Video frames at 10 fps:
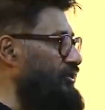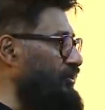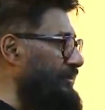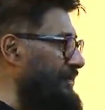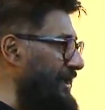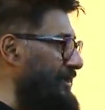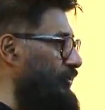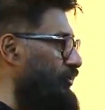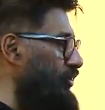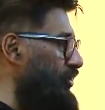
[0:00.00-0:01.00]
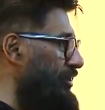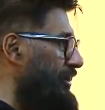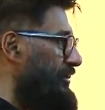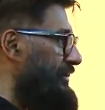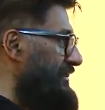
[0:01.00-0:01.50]
to tell you
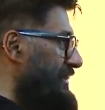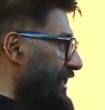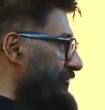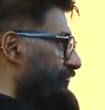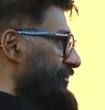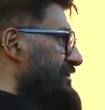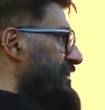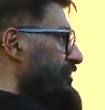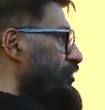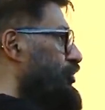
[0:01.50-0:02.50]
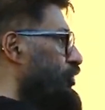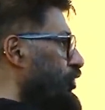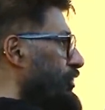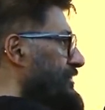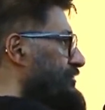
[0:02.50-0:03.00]
that everything you
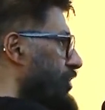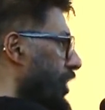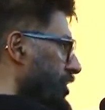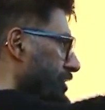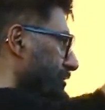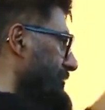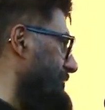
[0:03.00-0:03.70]
do is wrong.